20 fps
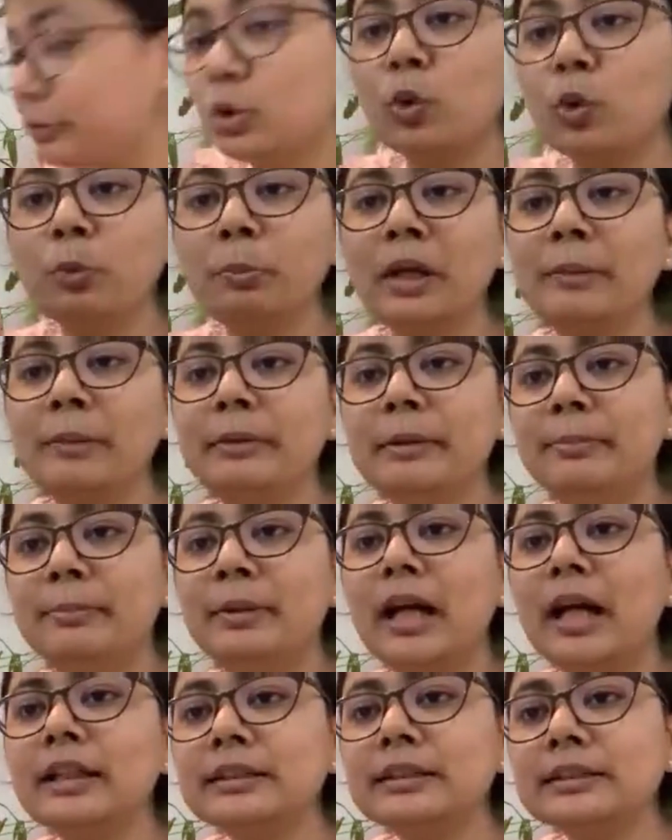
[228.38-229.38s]
two baby
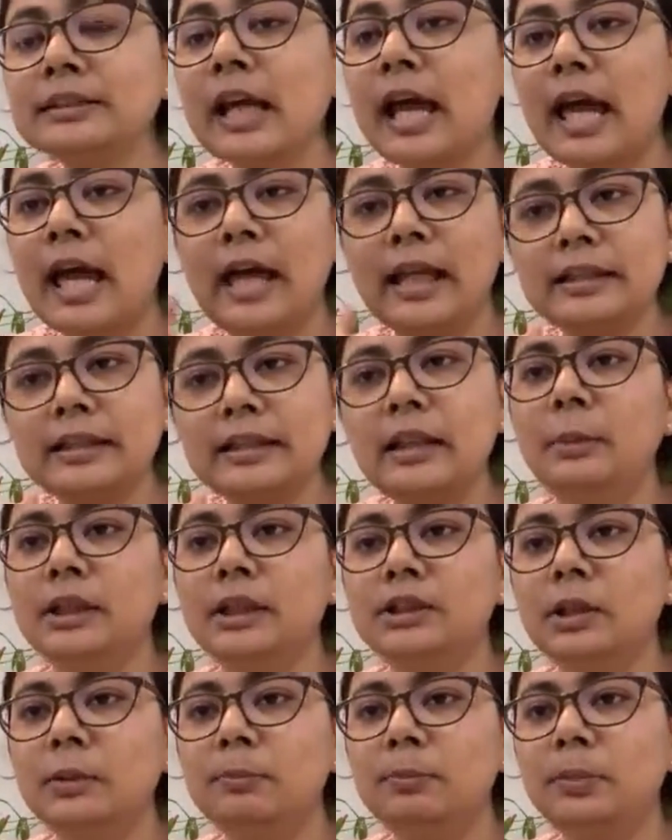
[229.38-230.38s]
plants and a
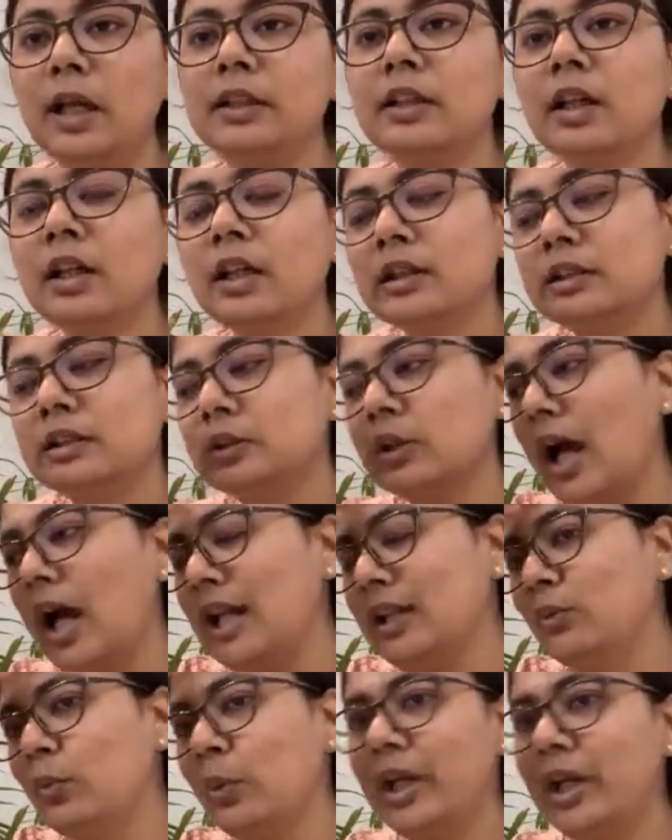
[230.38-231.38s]
mother plant. So
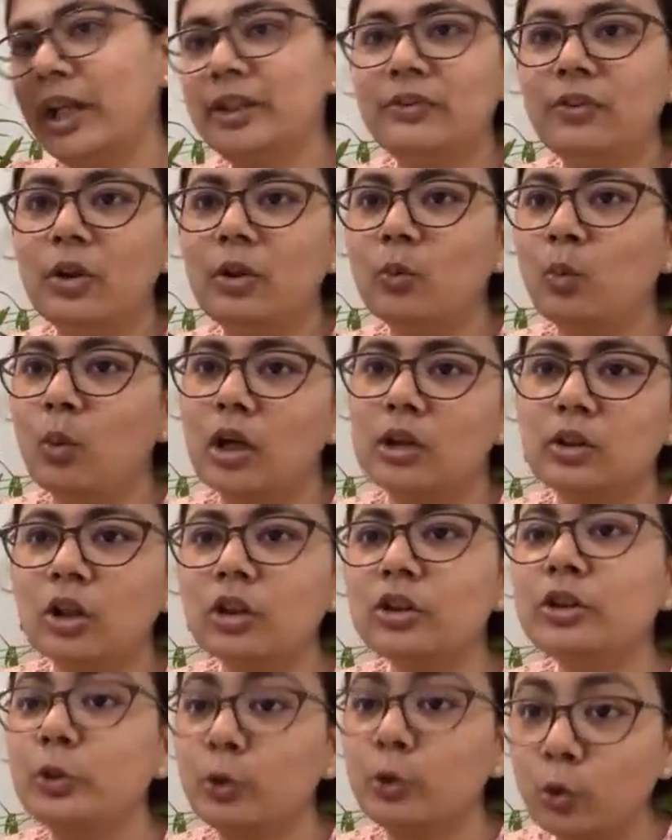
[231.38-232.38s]
I'll wait for one
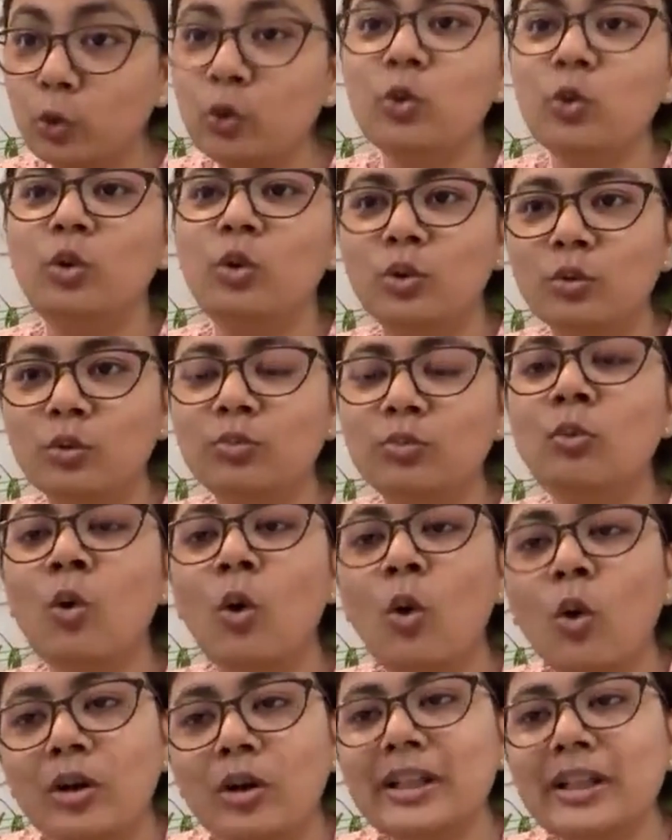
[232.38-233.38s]
or two
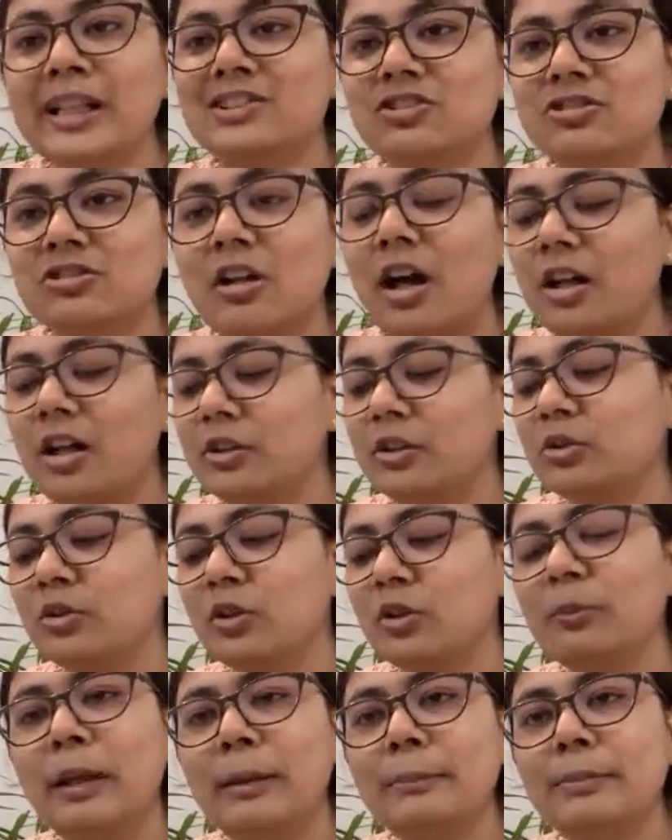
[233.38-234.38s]
more extra,
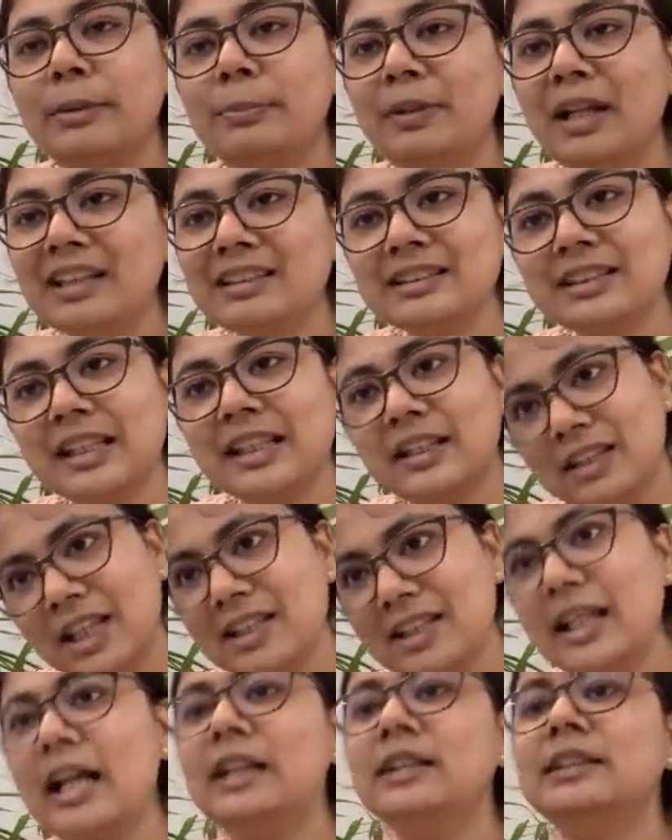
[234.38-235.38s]
baby plants, and
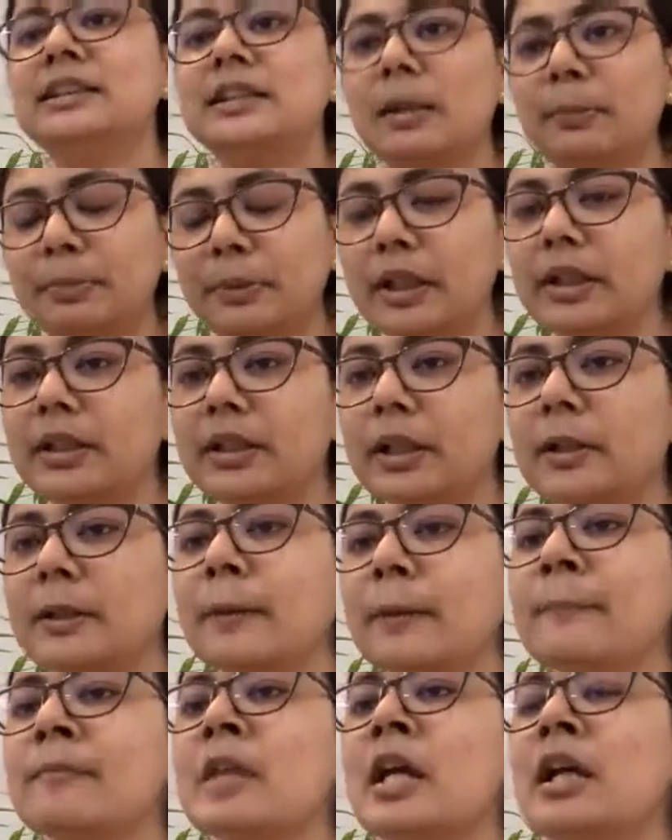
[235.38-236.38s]
then I'll separate it.
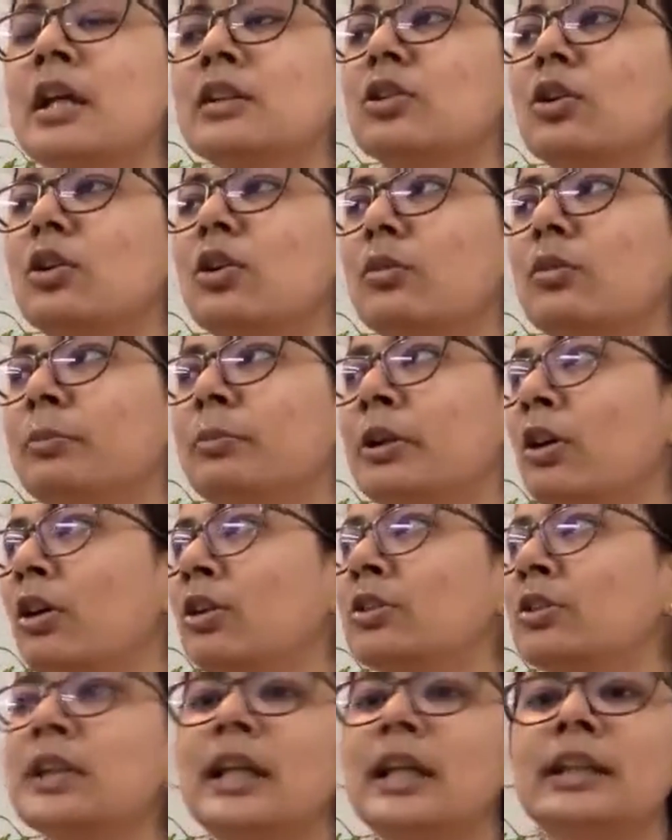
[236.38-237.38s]
So
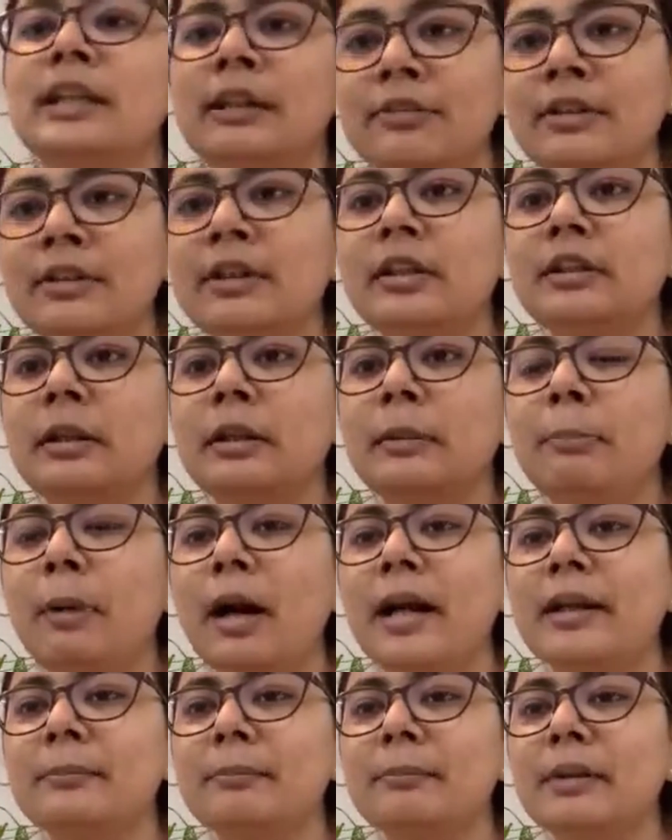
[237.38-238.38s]
because I live in an
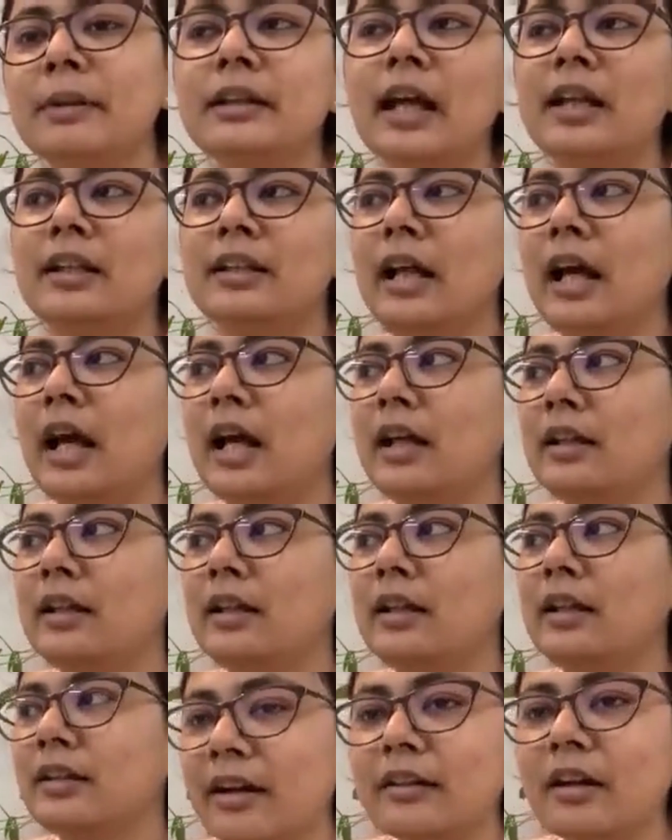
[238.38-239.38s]
apartment, and
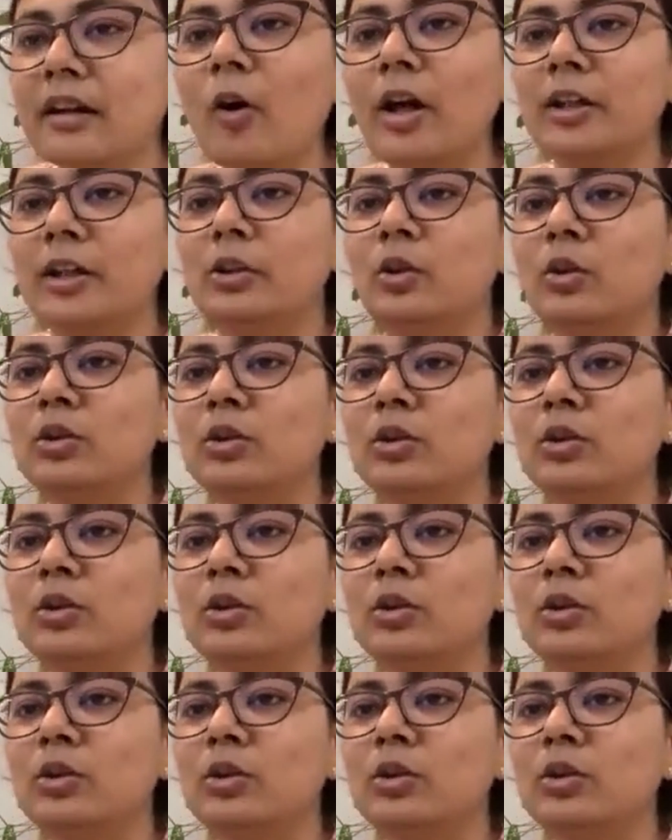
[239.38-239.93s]
right now I